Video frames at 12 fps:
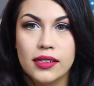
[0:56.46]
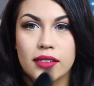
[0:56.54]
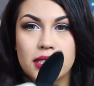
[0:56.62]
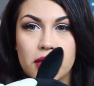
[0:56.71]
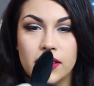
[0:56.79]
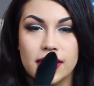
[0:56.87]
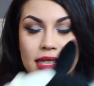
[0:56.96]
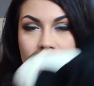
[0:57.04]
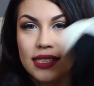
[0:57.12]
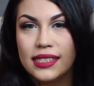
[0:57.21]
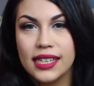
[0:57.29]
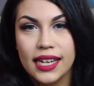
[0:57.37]
So this
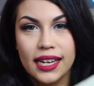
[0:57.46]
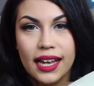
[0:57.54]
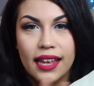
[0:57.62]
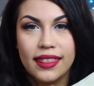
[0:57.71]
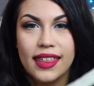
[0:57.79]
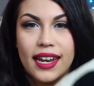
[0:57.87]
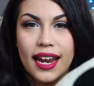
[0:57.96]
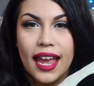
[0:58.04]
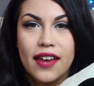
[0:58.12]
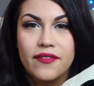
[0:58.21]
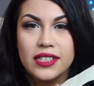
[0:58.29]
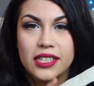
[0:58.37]
next thing that I
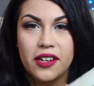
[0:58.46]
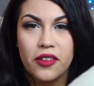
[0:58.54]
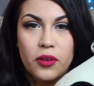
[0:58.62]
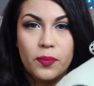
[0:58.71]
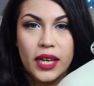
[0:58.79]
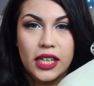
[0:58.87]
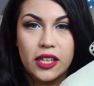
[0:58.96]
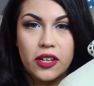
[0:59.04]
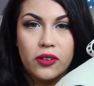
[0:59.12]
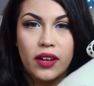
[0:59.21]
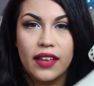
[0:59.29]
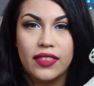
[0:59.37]
have is another
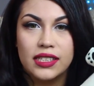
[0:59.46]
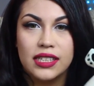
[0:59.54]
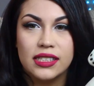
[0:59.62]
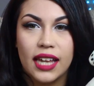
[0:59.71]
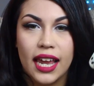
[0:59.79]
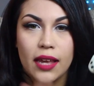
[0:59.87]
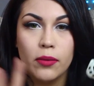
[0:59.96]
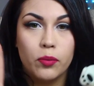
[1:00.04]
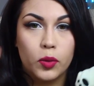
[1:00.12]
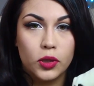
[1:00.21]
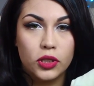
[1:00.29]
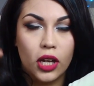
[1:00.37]
pillow, and this is a
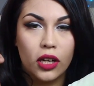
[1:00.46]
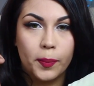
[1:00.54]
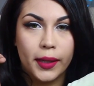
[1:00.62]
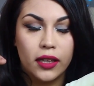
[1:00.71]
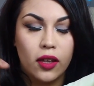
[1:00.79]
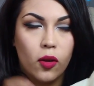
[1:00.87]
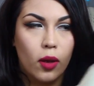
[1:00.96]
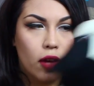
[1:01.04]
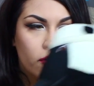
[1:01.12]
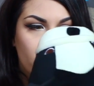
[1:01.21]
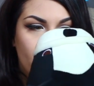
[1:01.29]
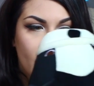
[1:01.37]
bulldog pillow off of